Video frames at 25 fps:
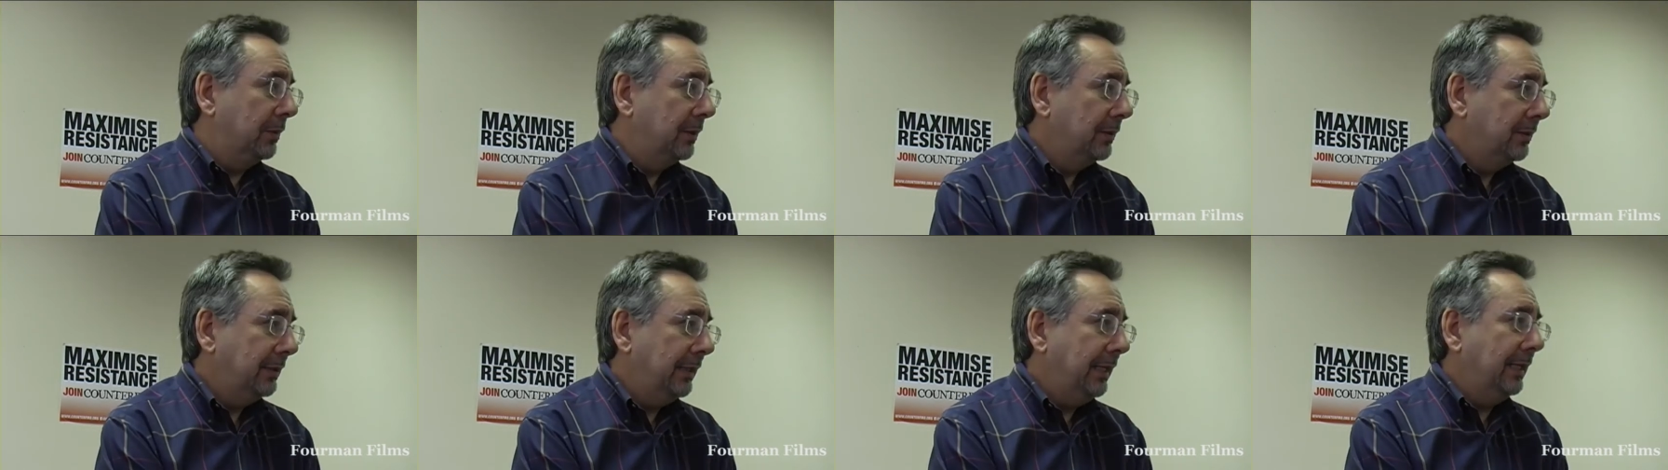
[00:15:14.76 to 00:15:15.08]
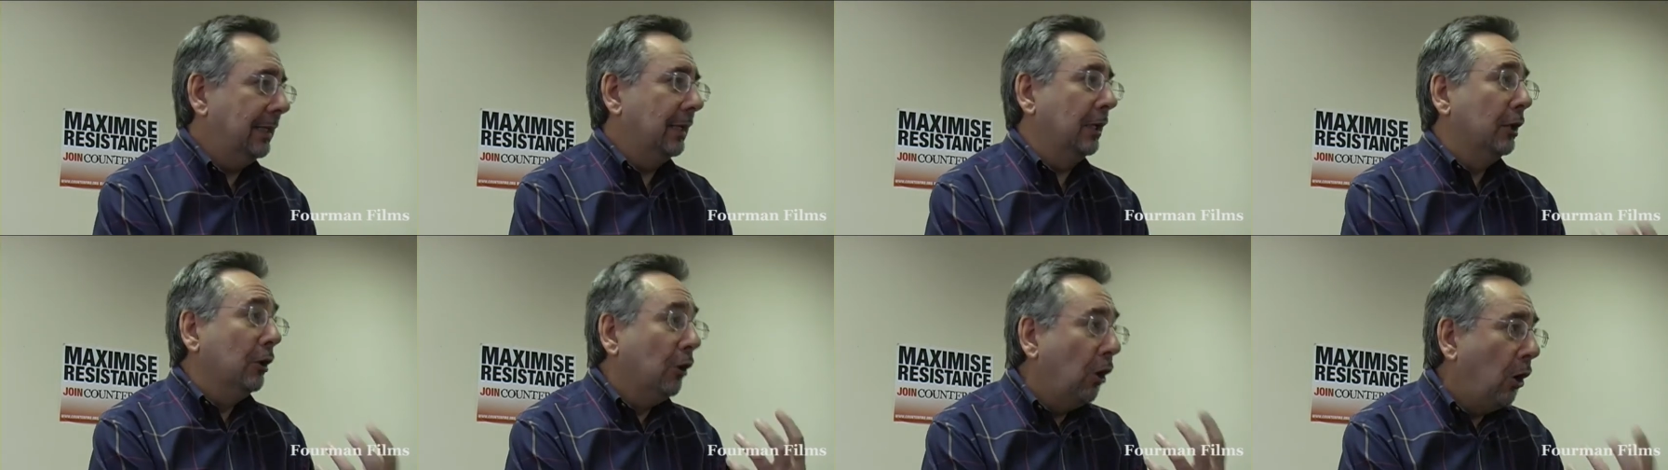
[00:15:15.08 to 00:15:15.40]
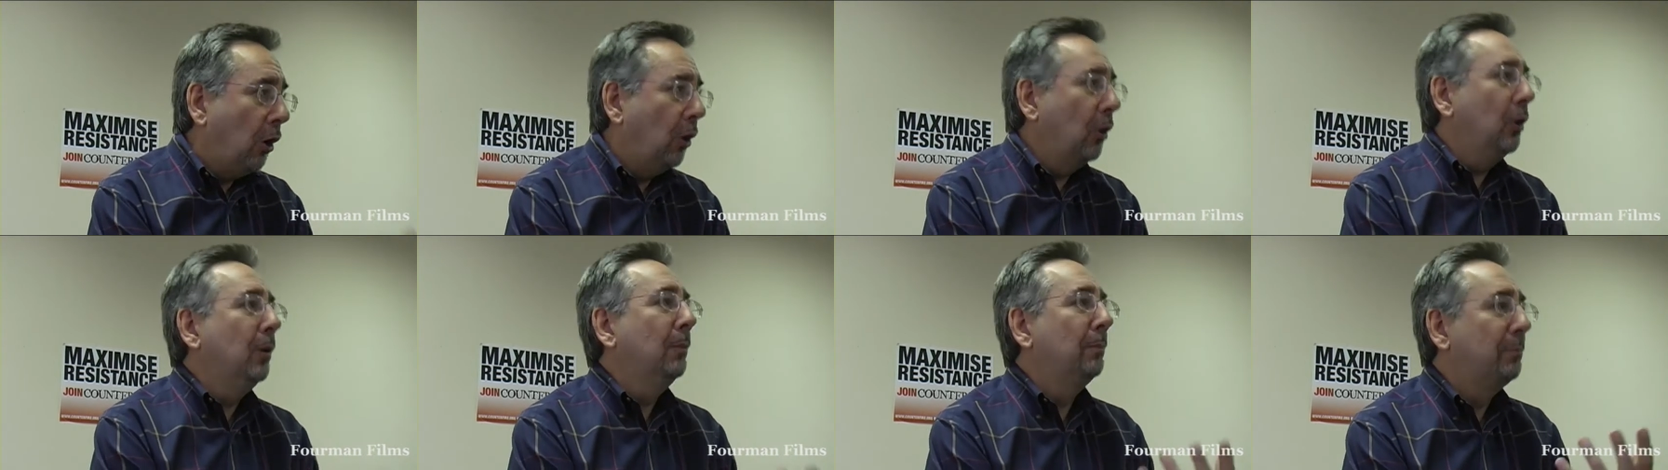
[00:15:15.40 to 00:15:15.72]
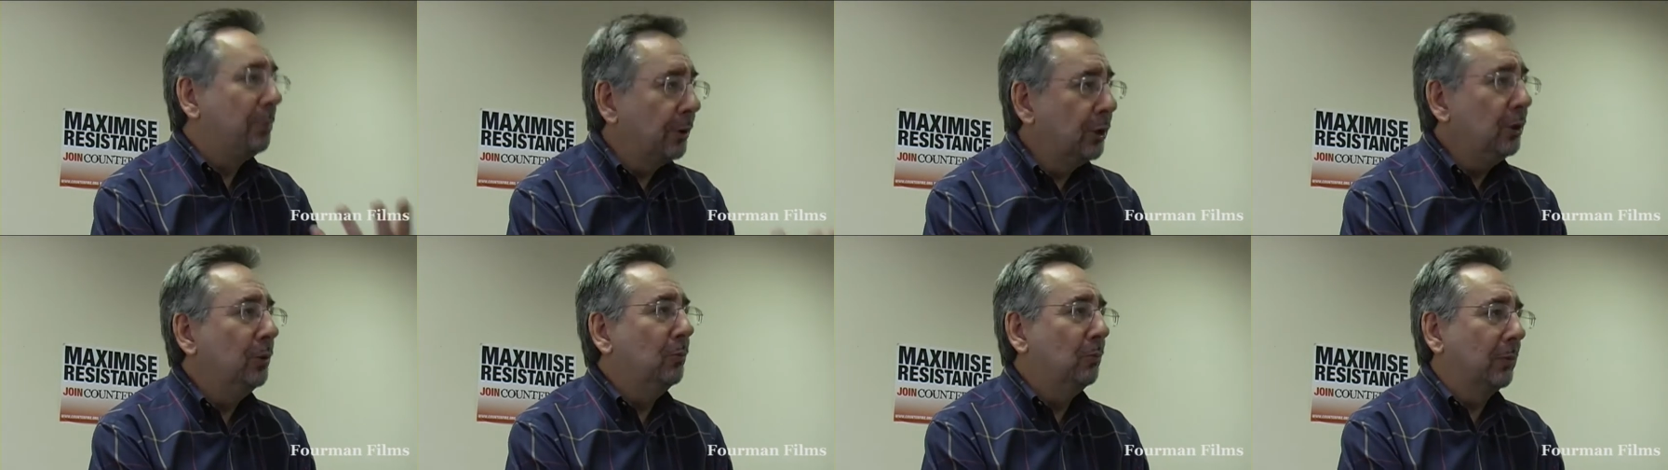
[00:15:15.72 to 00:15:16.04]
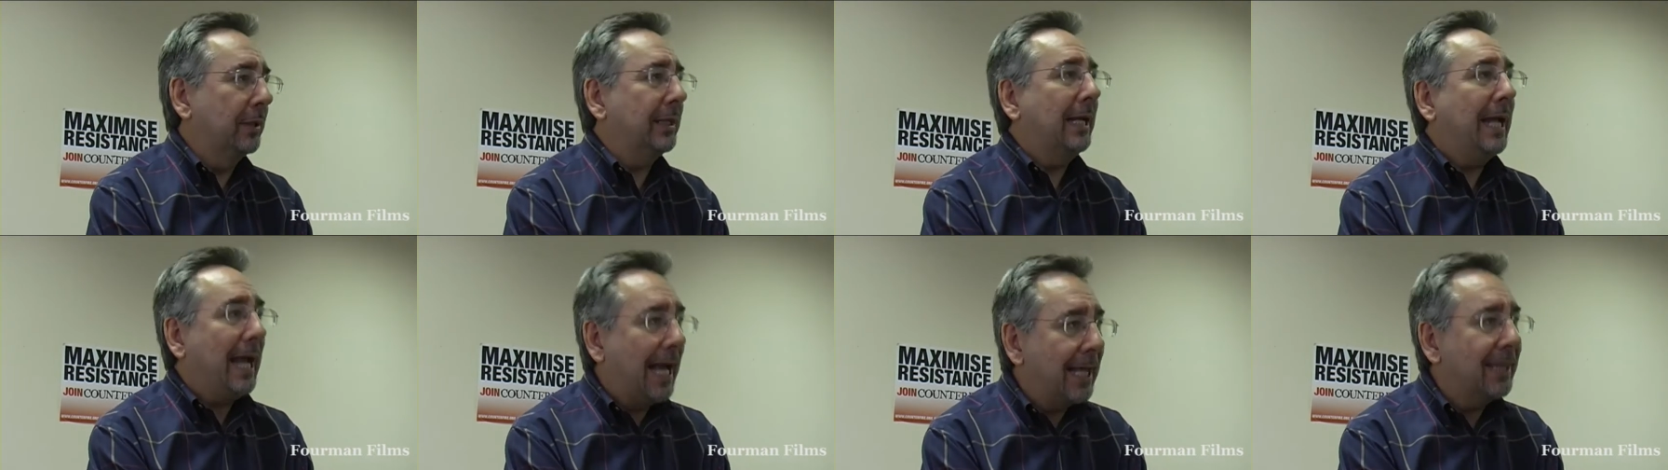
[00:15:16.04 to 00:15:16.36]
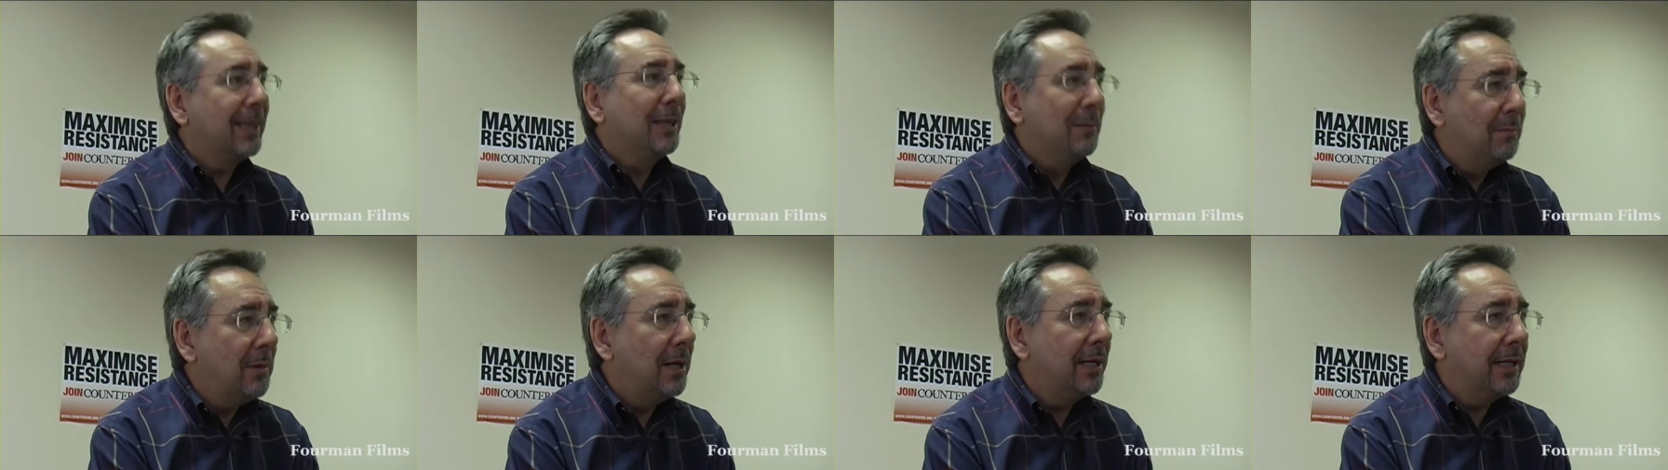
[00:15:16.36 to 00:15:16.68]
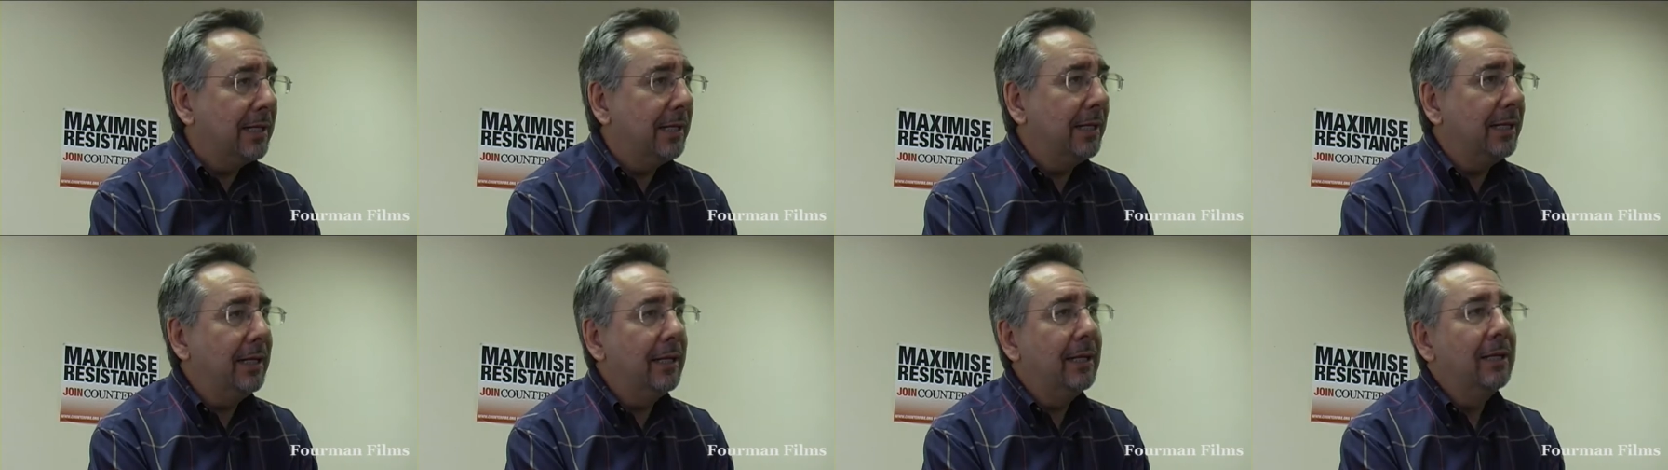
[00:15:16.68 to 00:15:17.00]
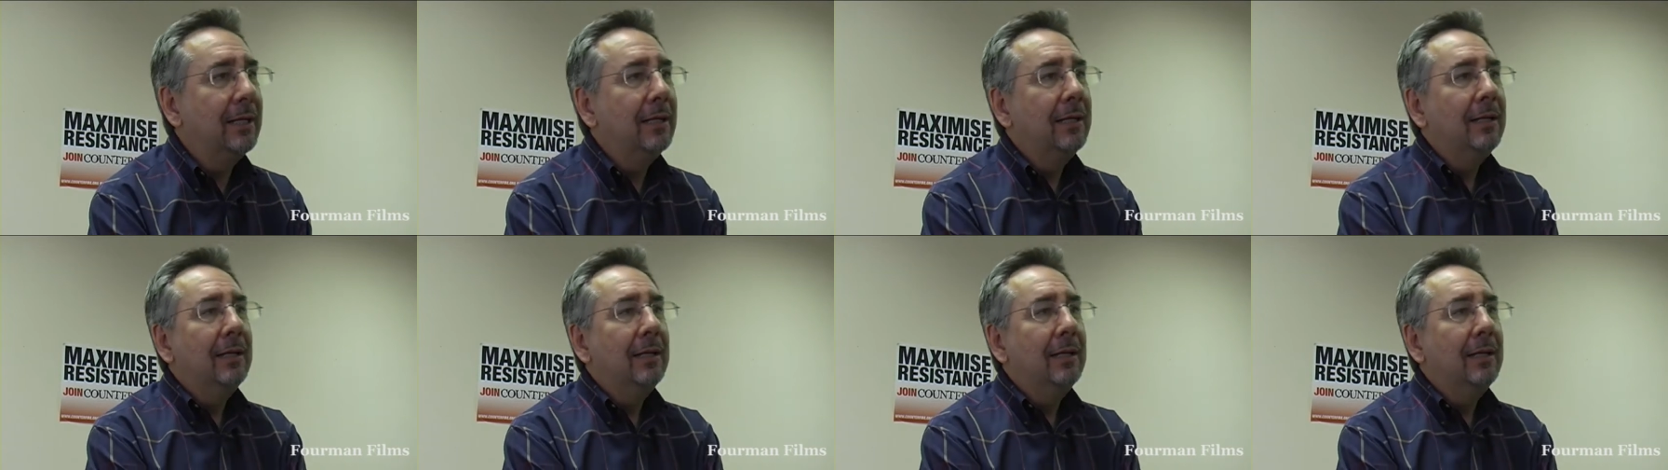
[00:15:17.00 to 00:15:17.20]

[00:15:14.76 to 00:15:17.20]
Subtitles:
in a long boom, where they had the money,